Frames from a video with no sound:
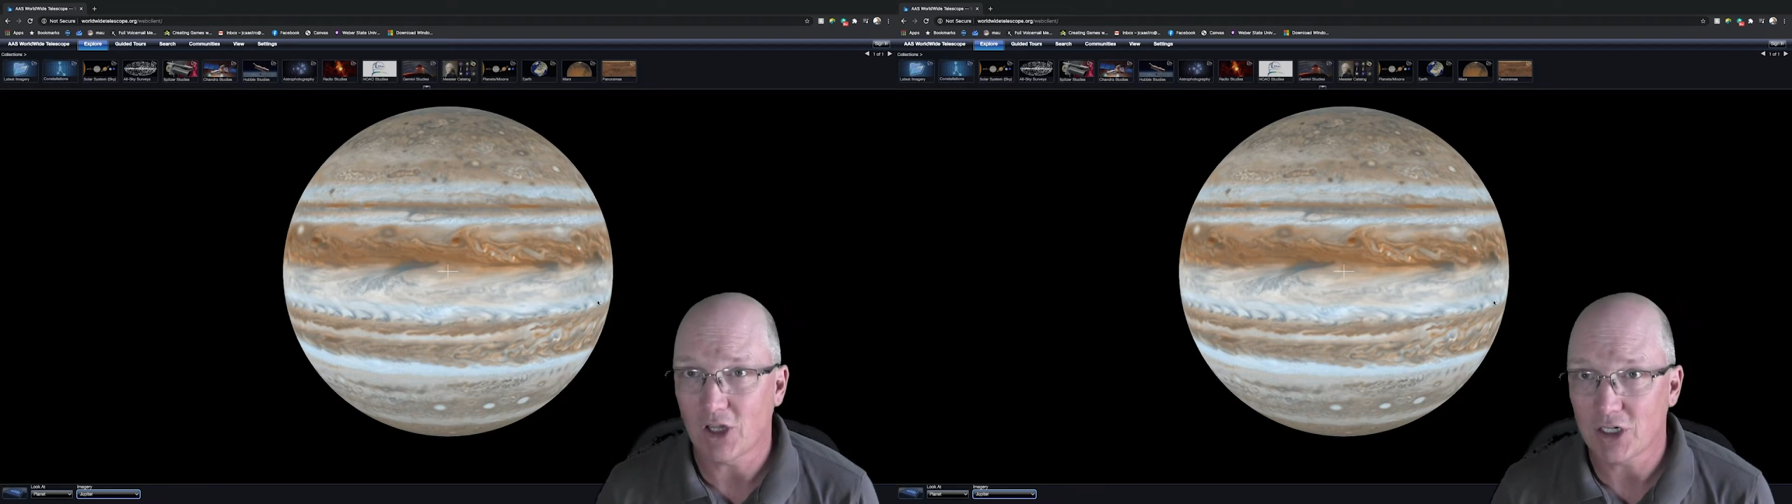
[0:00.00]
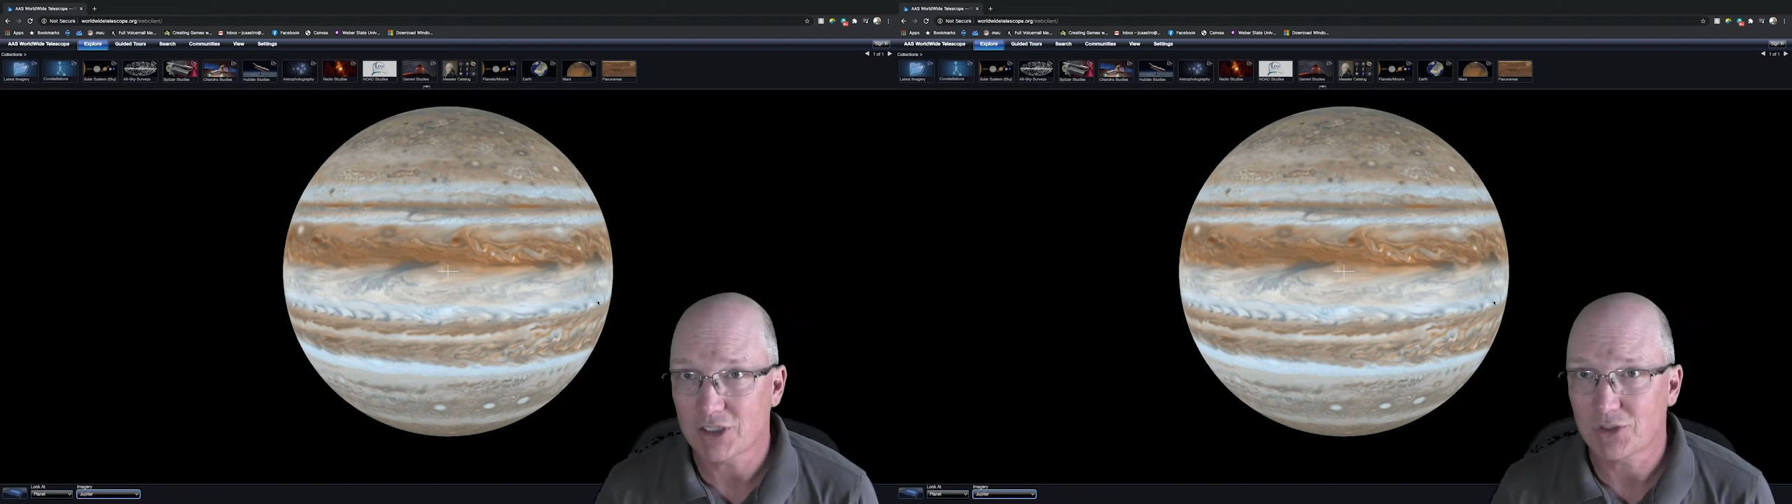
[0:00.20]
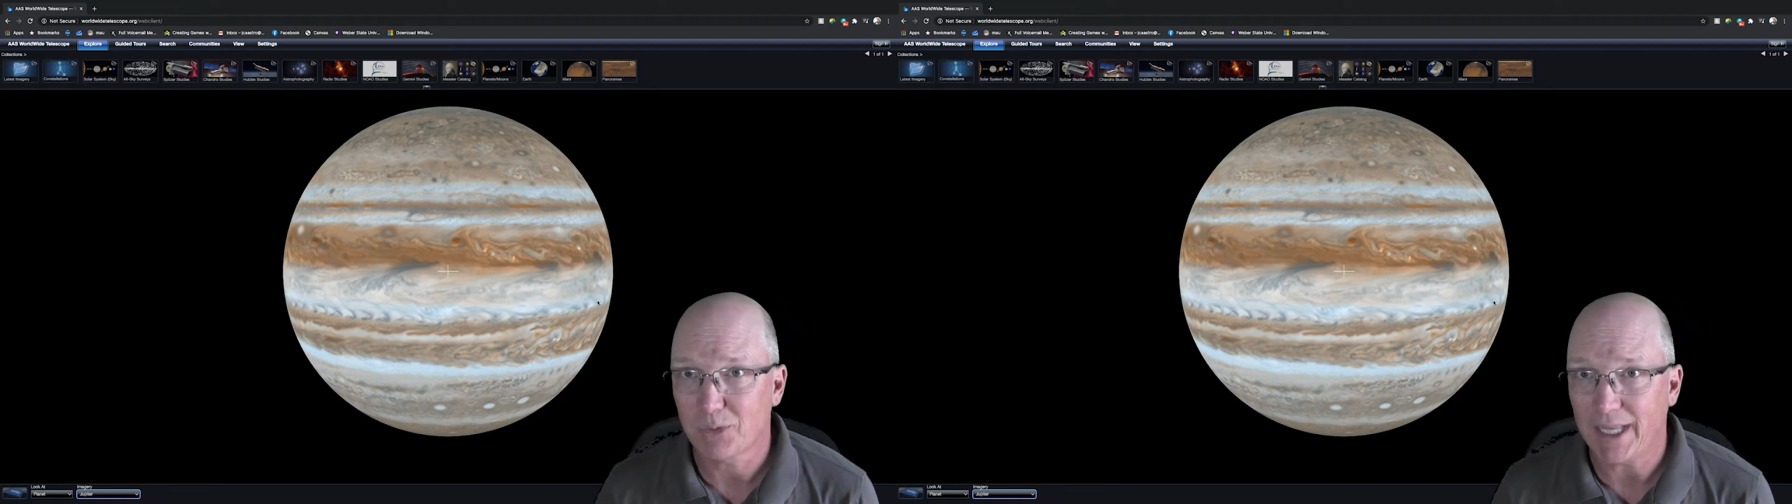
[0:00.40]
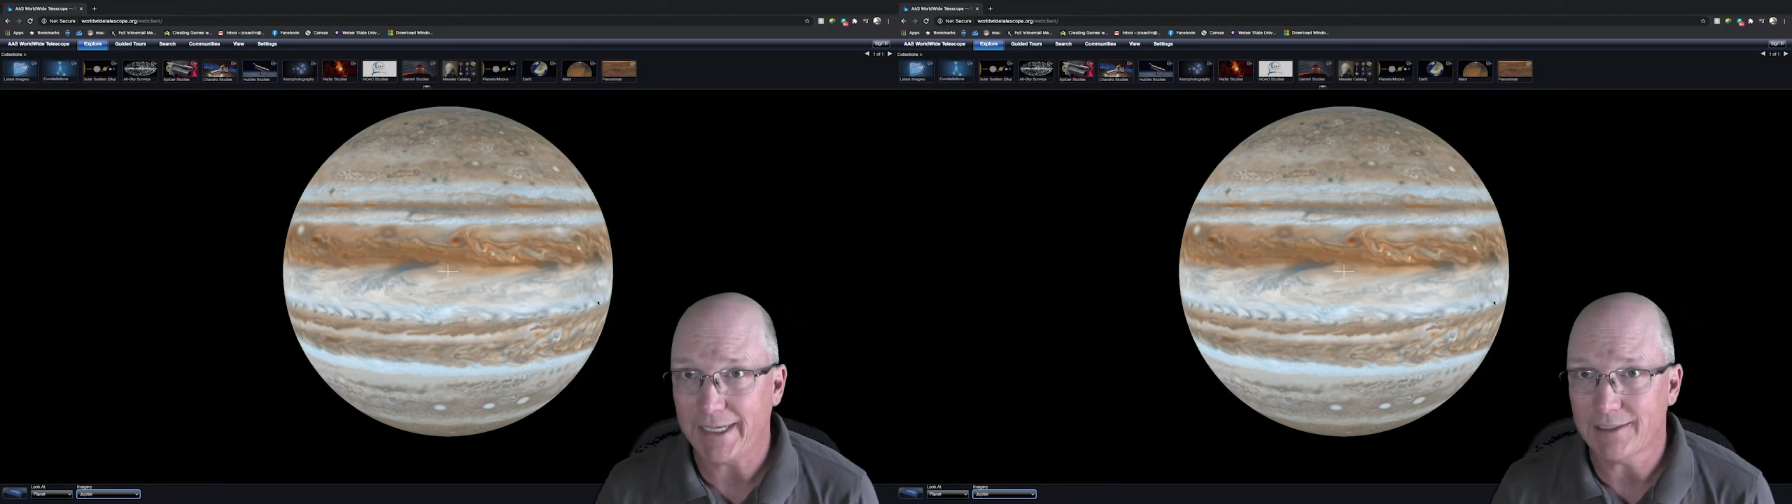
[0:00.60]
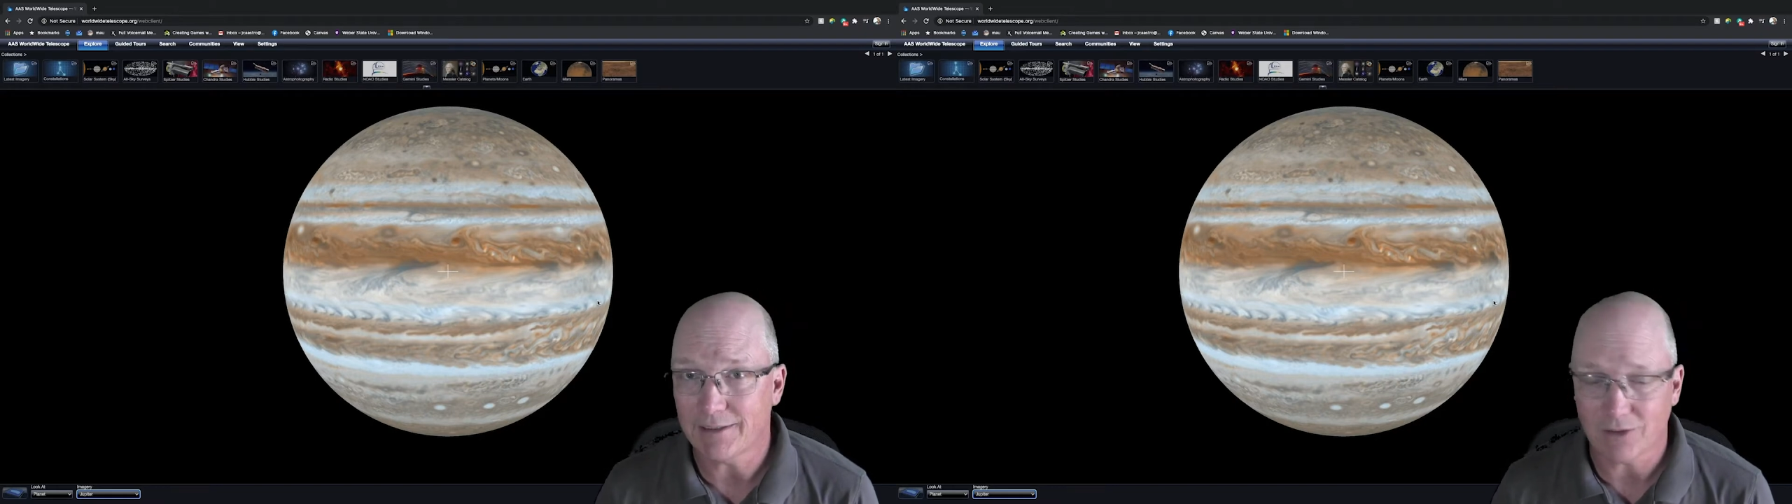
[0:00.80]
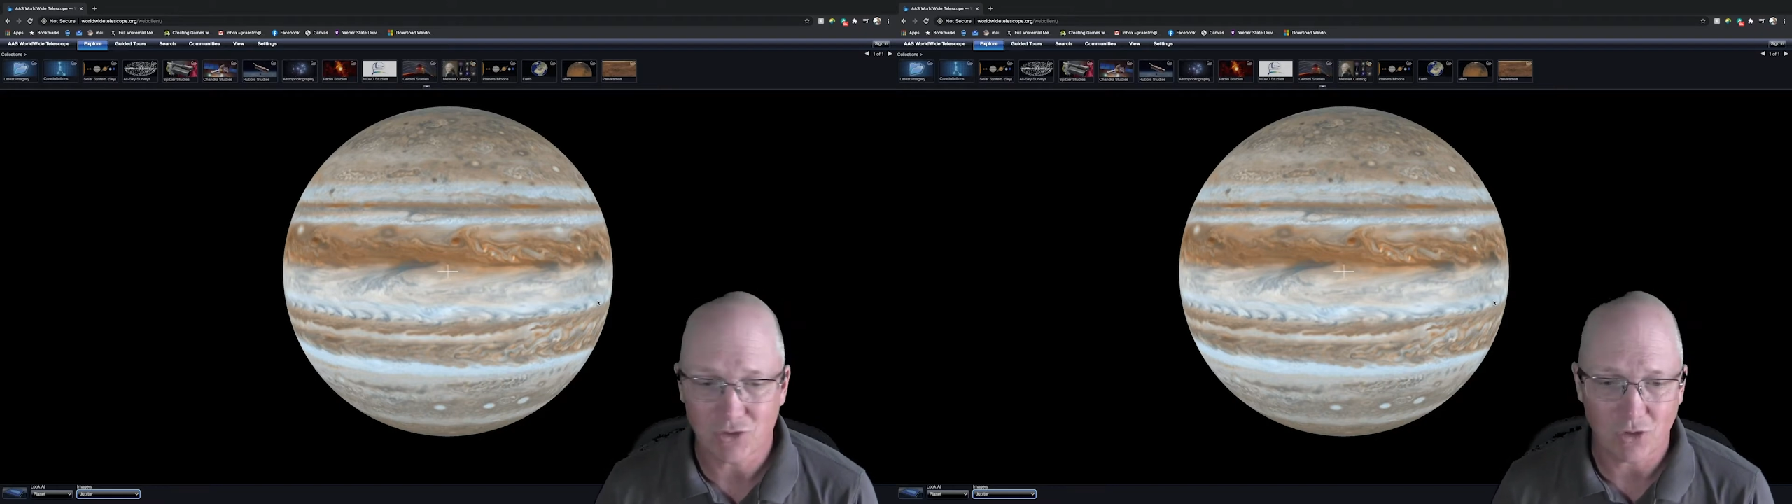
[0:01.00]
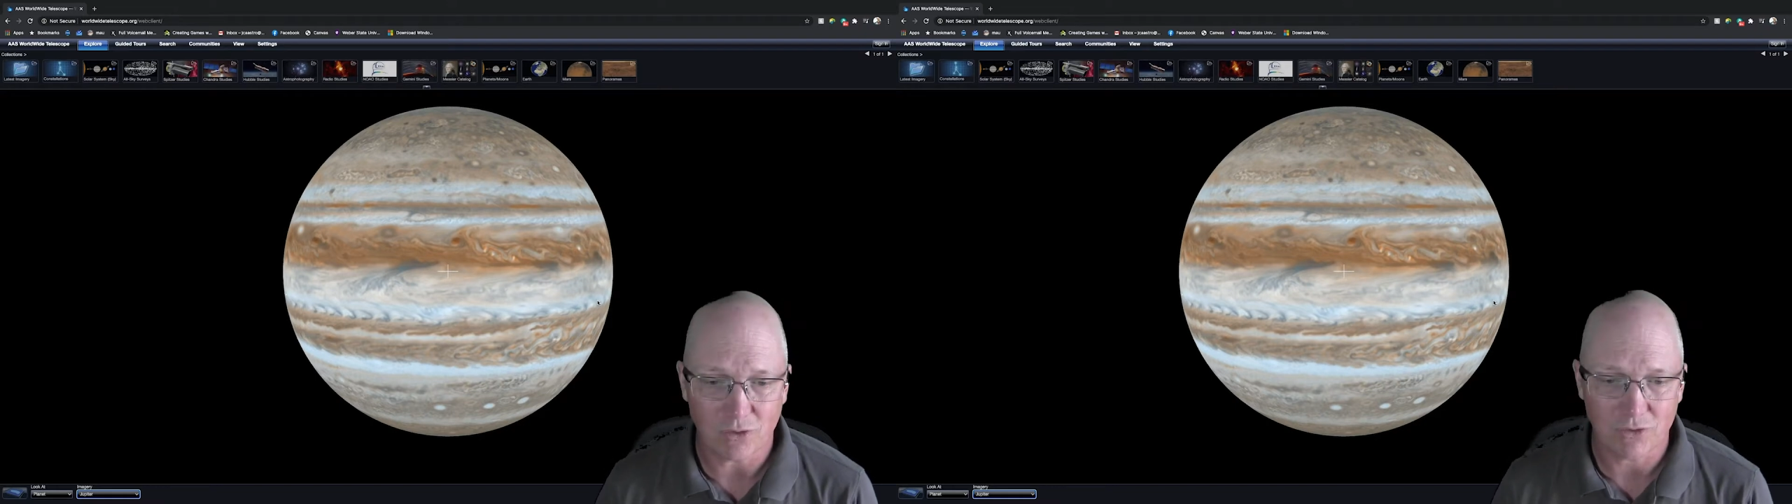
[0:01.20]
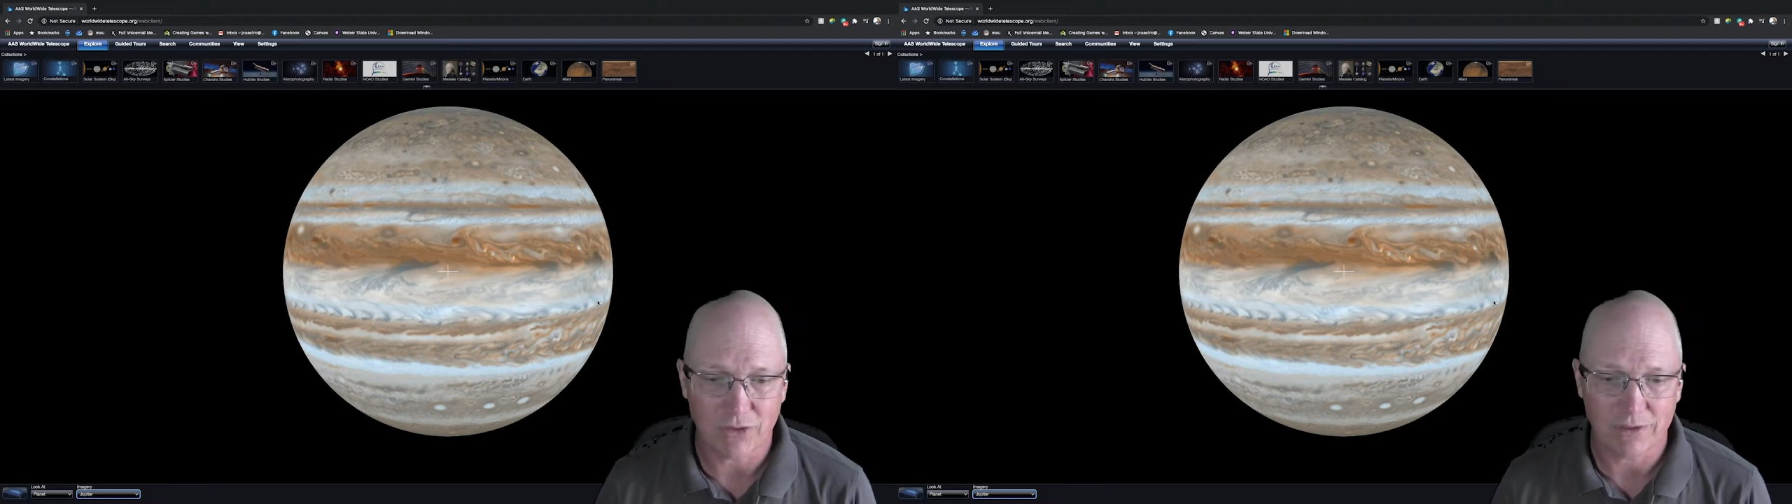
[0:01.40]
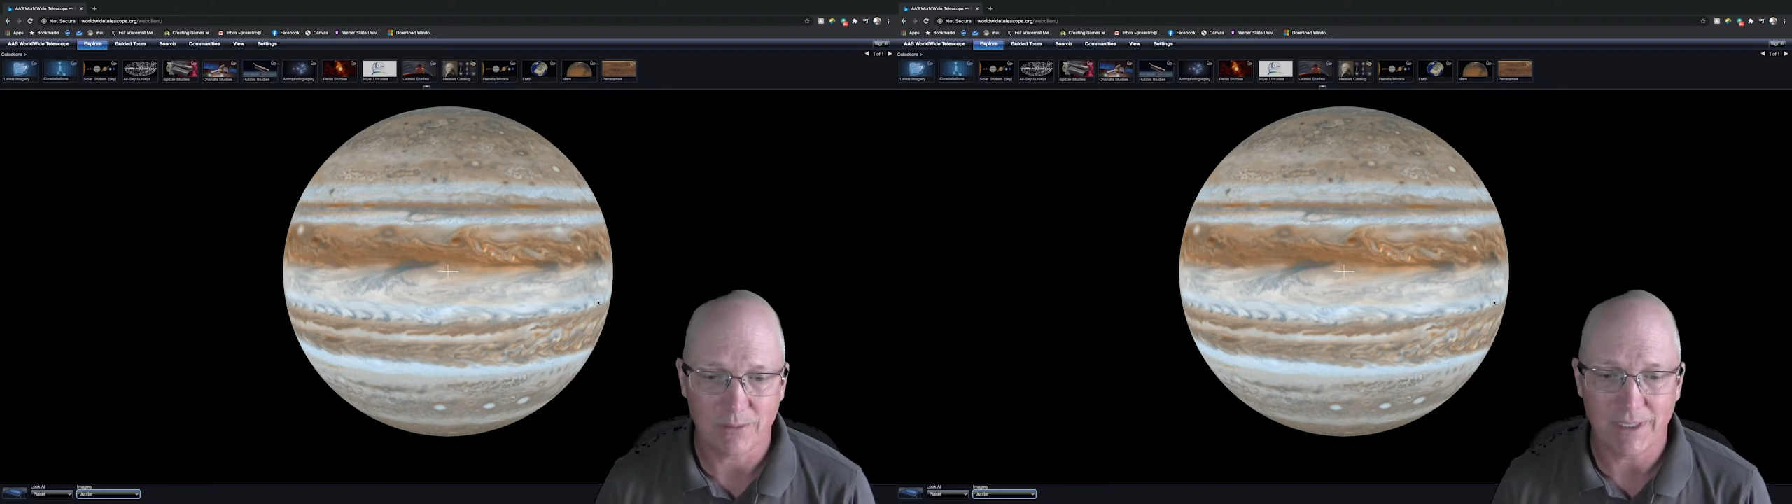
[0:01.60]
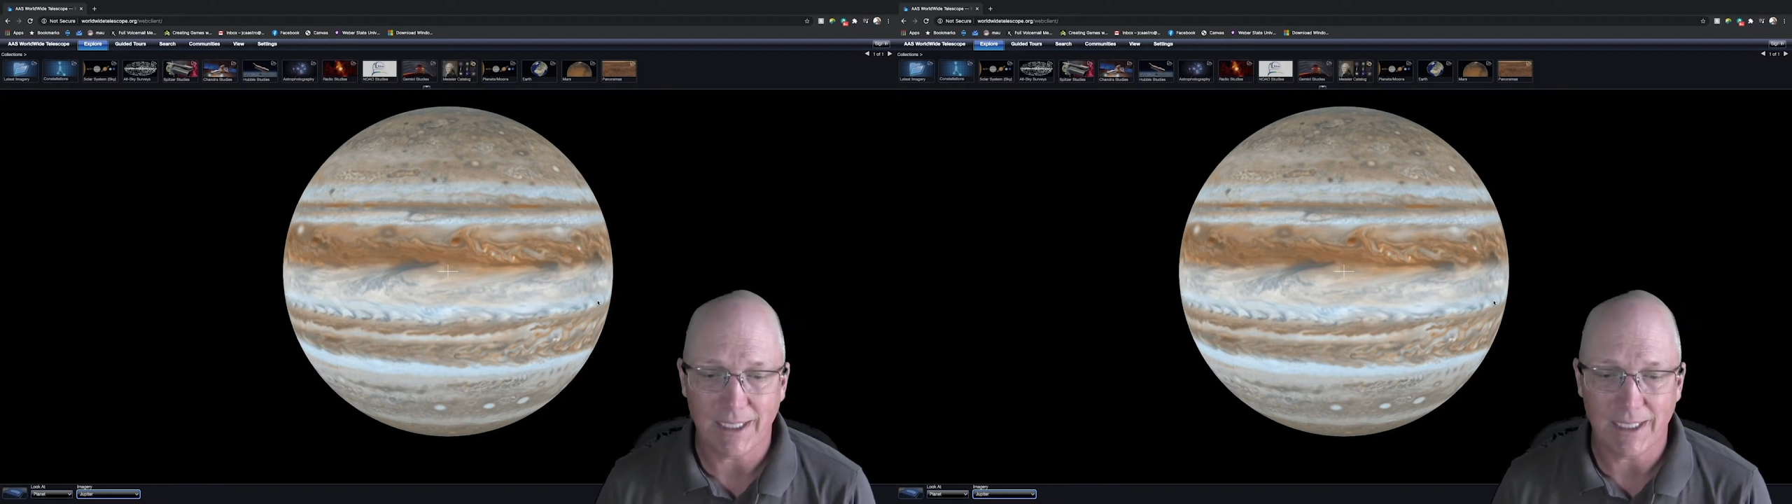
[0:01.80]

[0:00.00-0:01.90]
largest planet in our solar system,